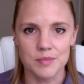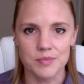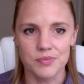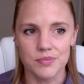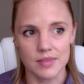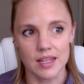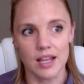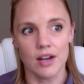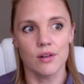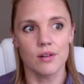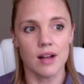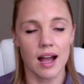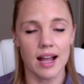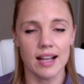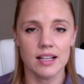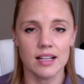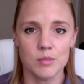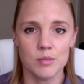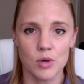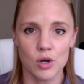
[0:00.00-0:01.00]
now I
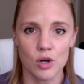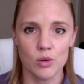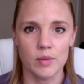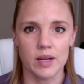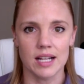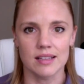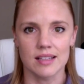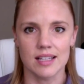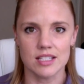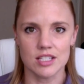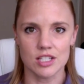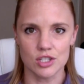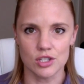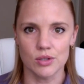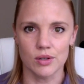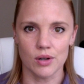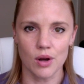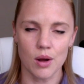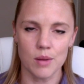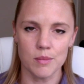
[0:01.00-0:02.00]
come home and I like to do
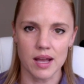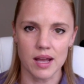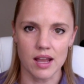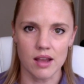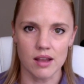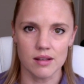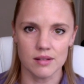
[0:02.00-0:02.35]
it on my